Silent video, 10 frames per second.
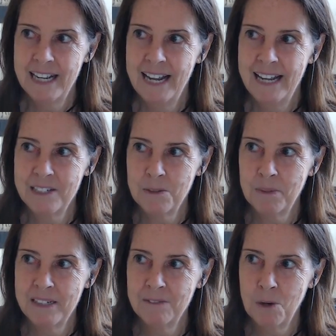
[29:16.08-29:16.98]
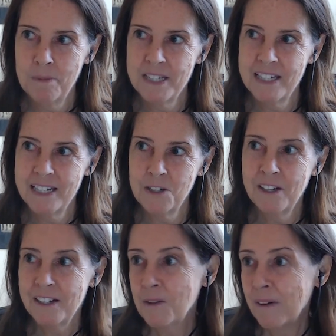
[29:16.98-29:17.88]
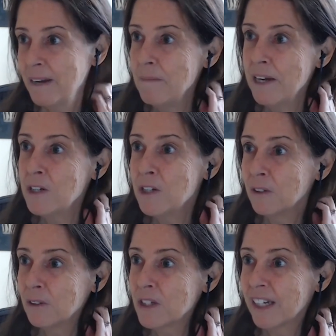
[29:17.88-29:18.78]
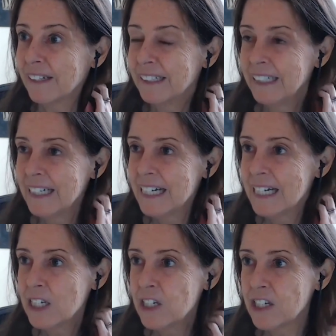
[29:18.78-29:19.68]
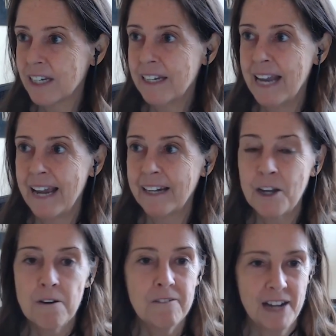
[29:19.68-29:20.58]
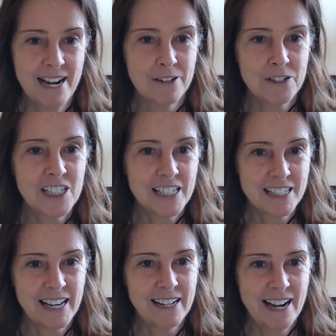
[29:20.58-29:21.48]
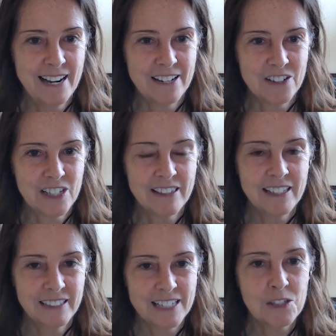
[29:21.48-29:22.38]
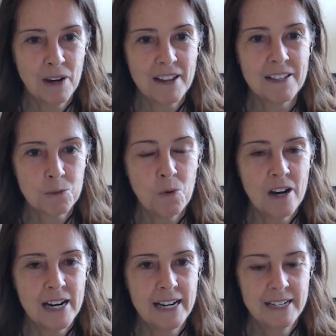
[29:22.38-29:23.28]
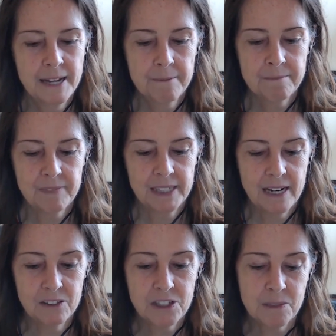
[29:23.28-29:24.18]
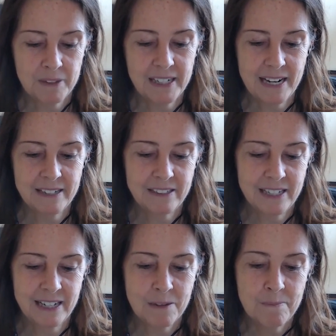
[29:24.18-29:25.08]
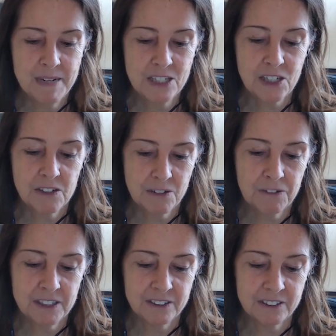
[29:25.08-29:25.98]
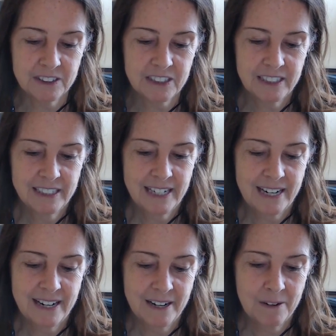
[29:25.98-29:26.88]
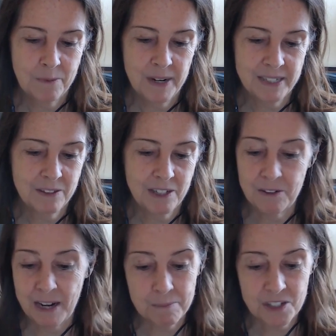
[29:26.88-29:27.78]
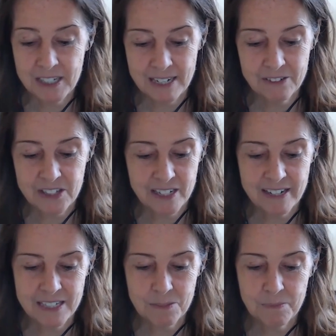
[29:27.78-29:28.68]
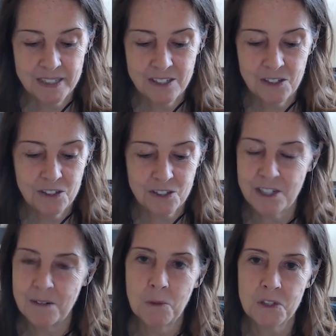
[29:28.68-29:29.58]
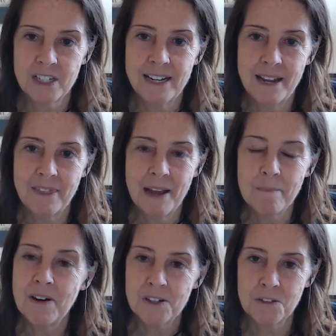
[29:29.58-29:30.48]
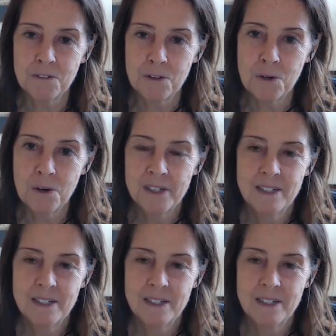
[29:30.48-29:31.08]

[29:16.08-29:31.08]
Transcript: And when Robin says, you know, it's quite emotional to let go of a house, to sell a house, I think that's right. That's why ultimately it can be so difficult when you come to downsize, because you just don't want to let that part of your